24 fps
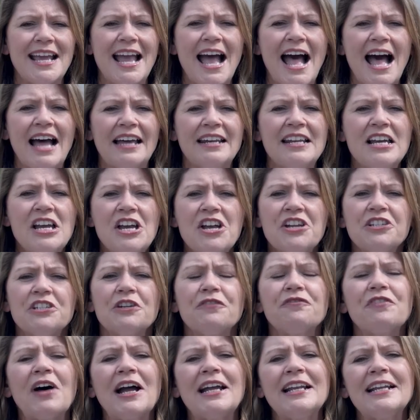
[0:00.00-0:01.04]
they had
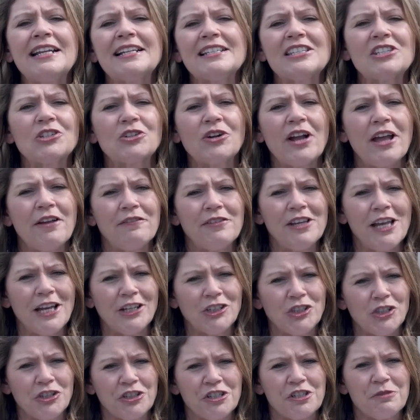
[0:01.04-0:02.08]
to finance their
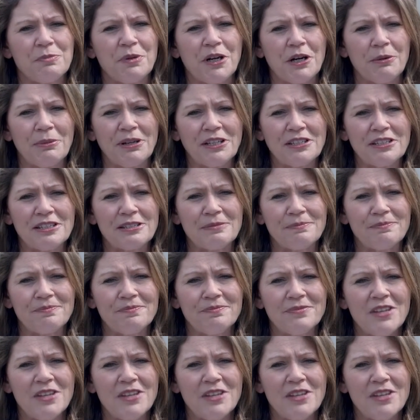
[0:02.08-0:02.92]
aviation experiments.